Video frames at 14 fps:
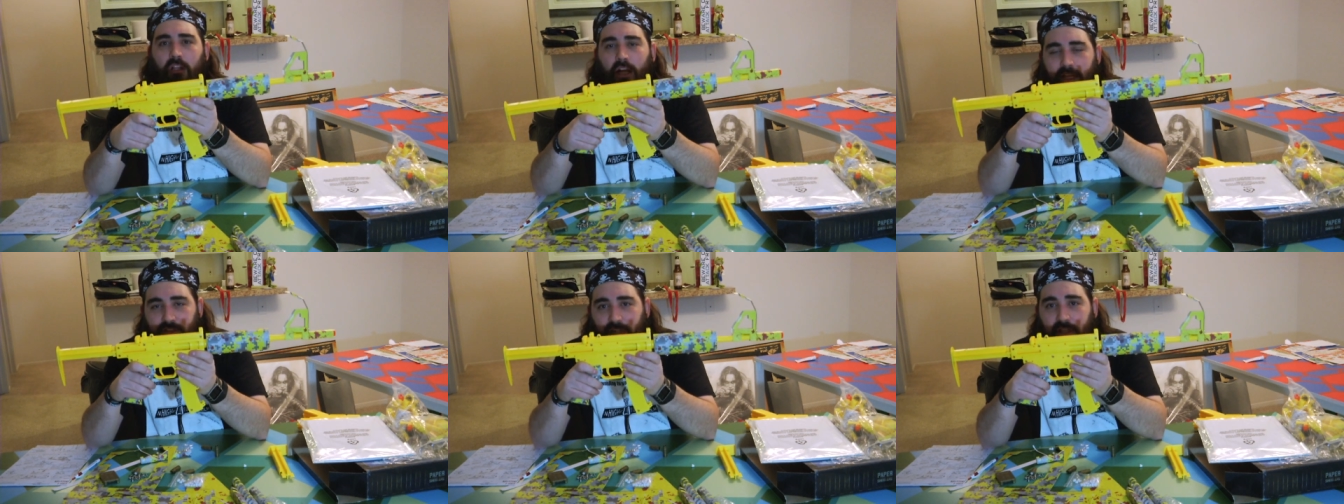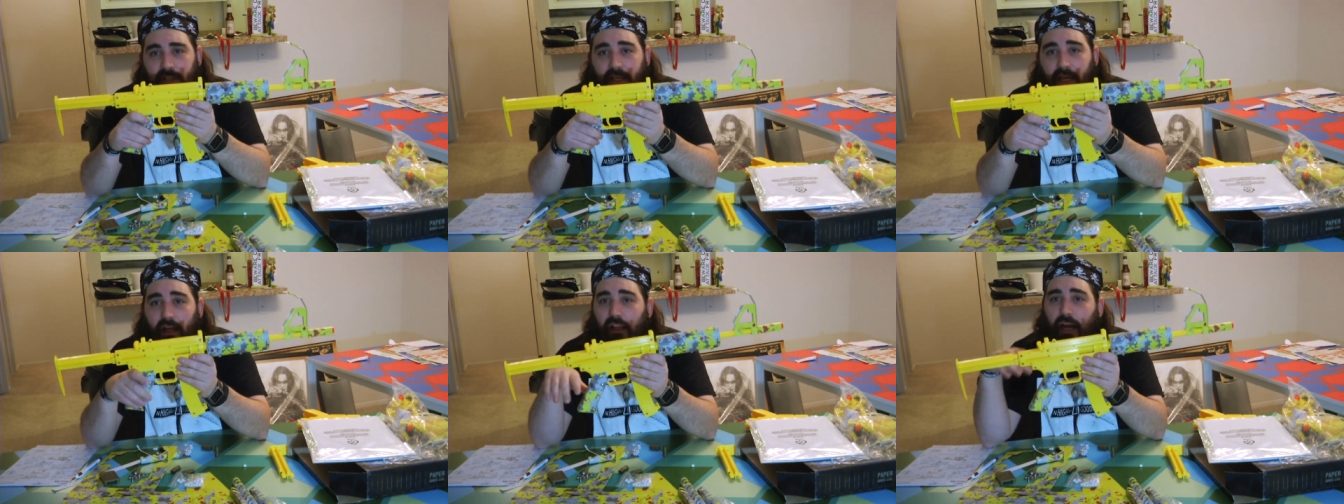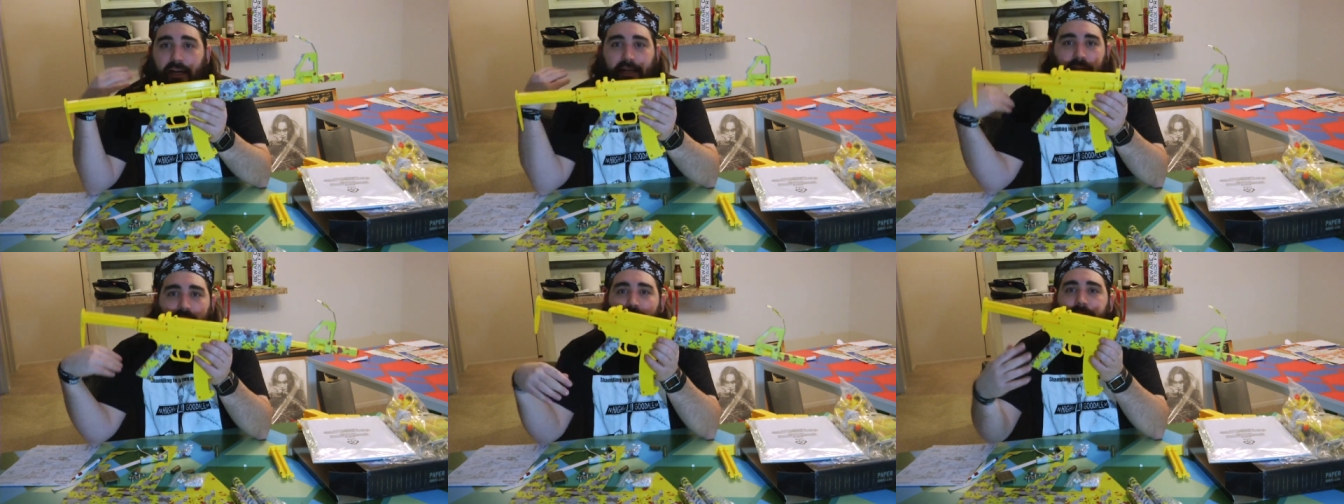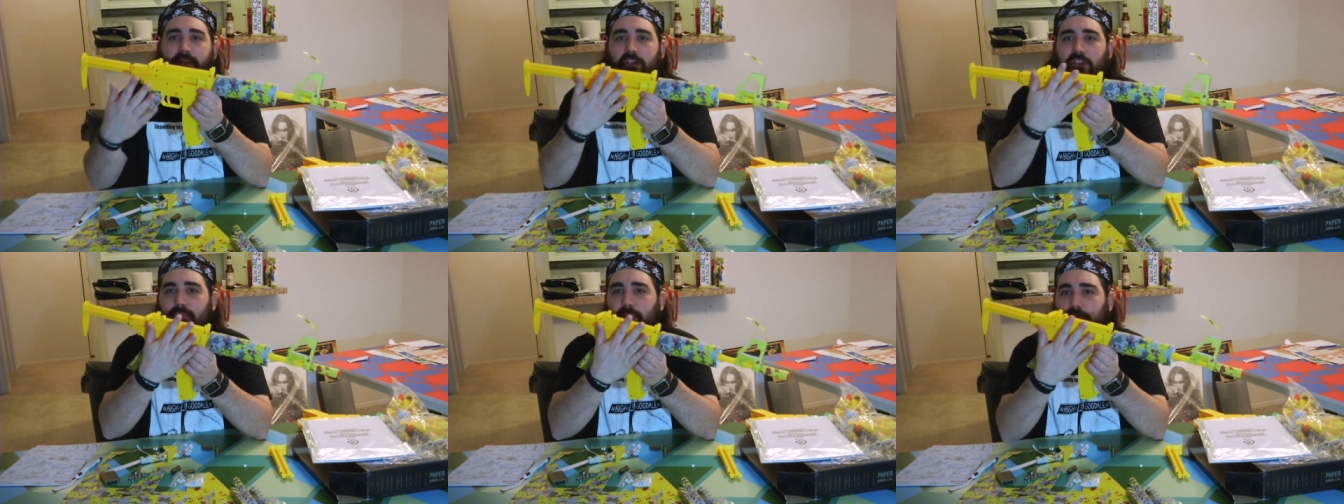As you could tell, I didn't
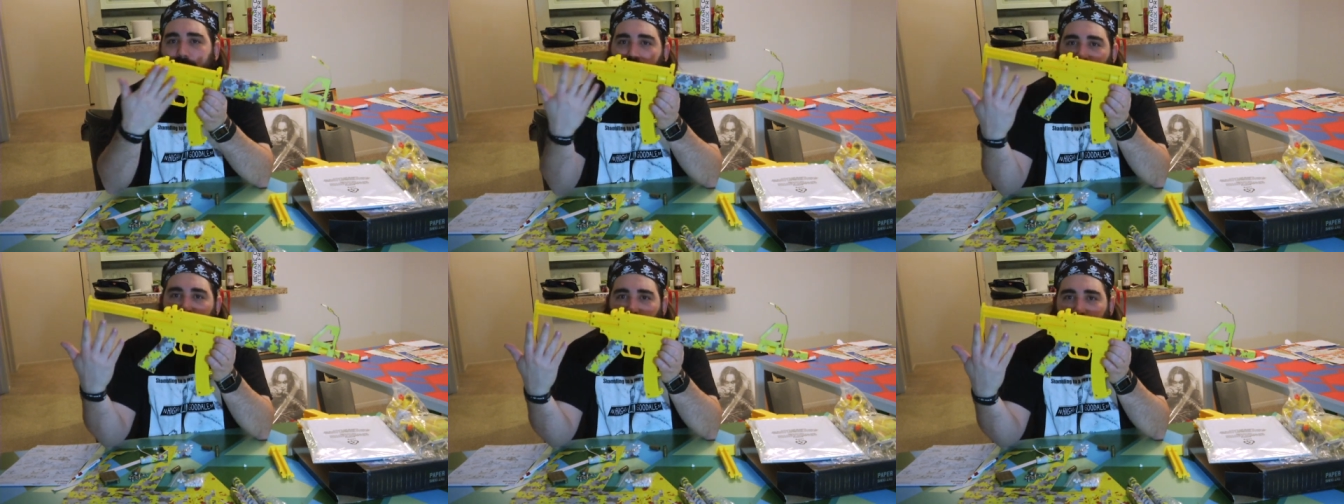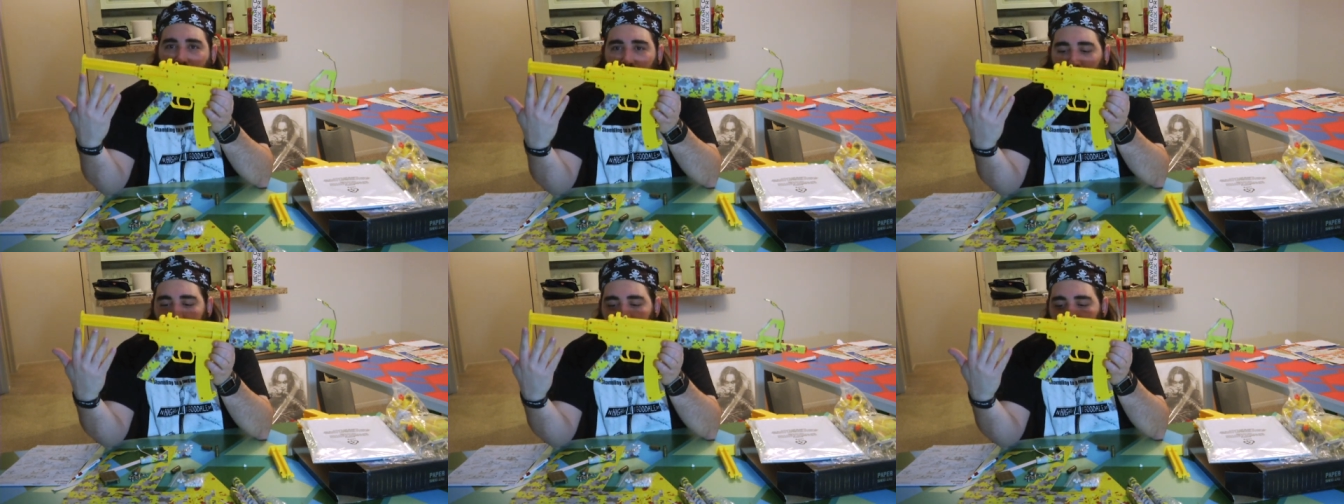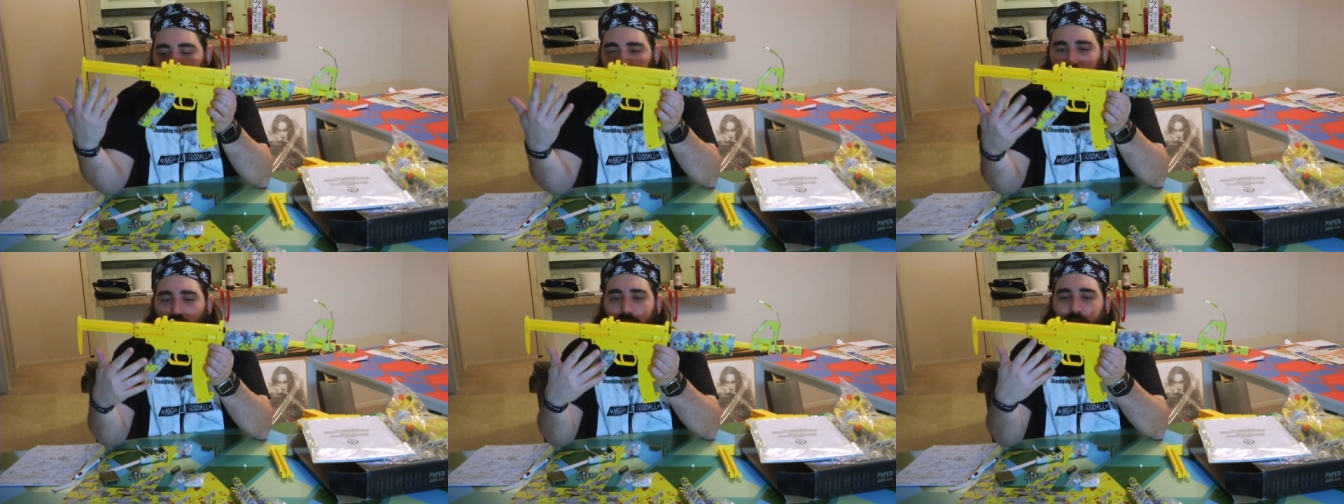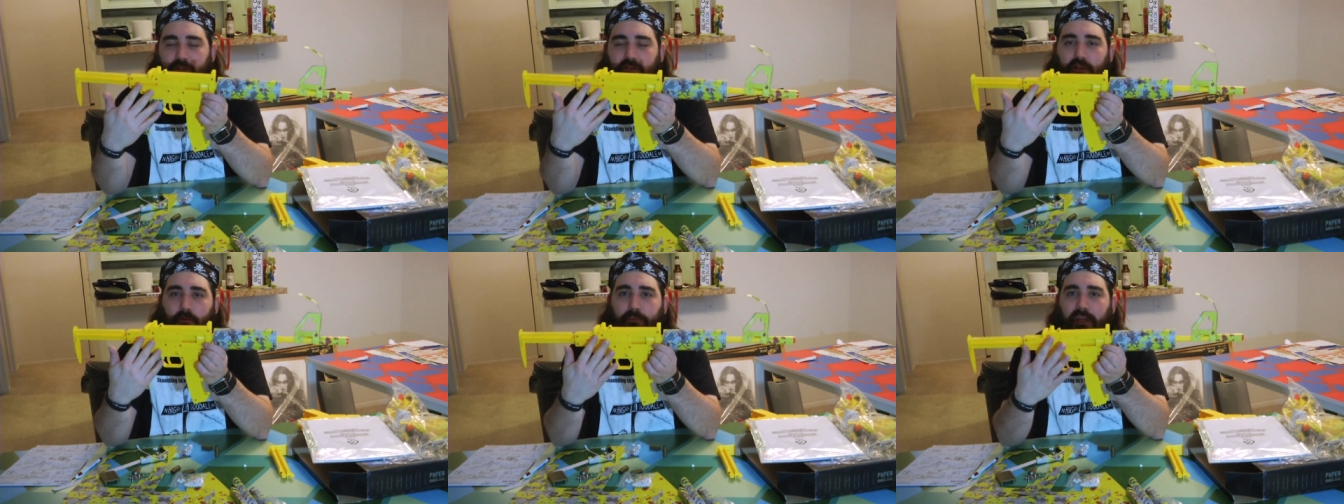finish putting this one together, so there's
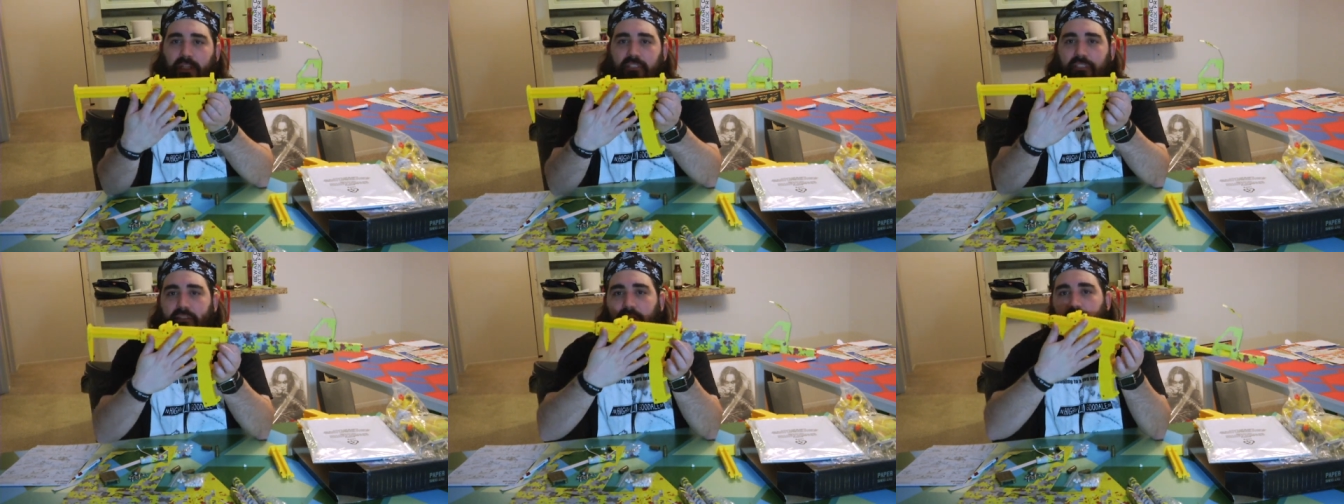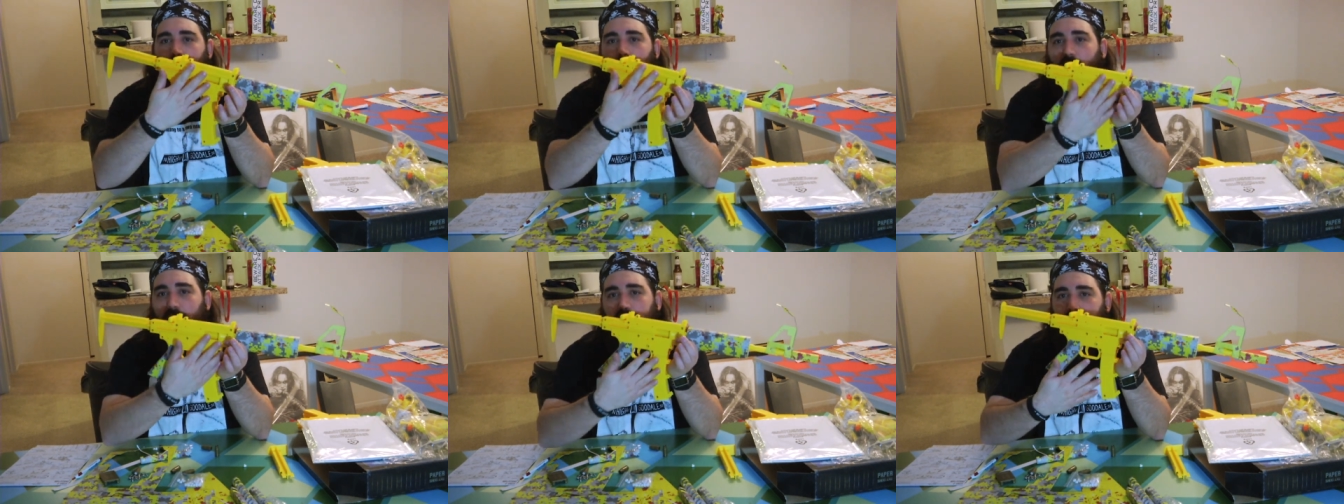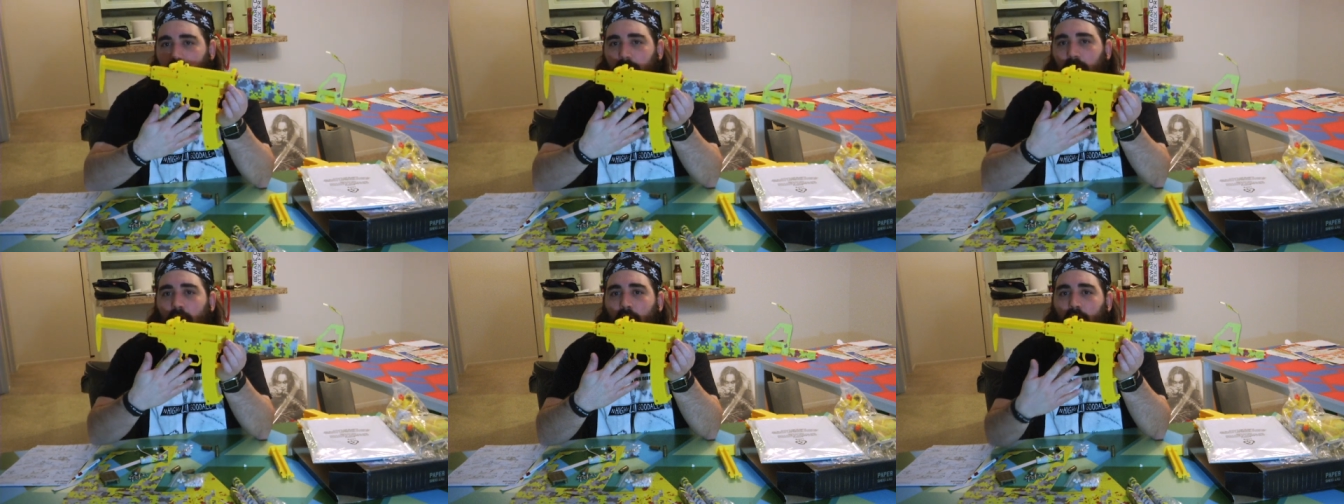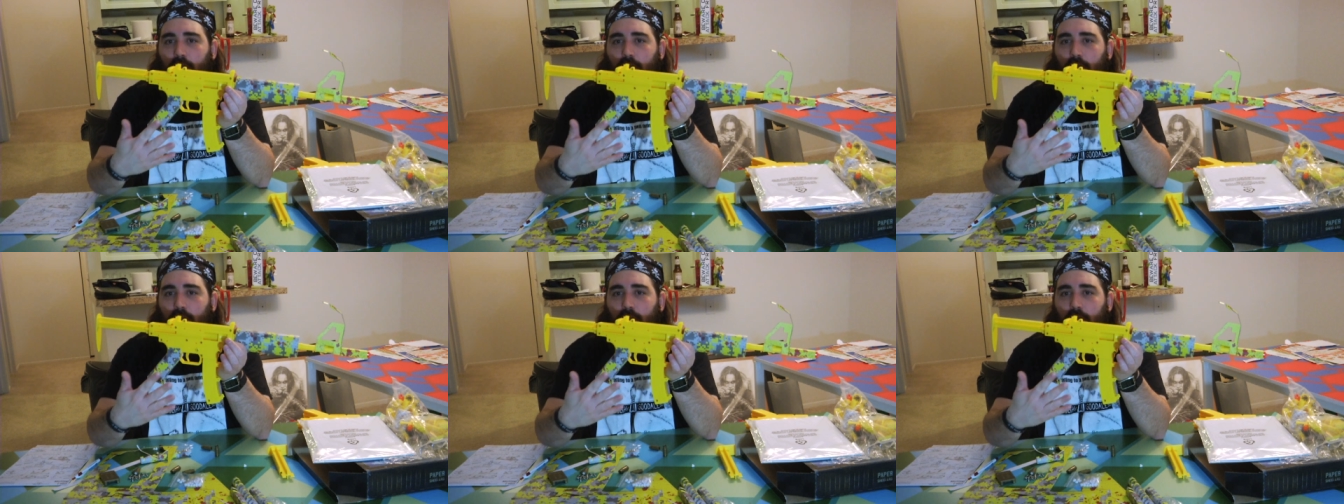still pieces that go out here.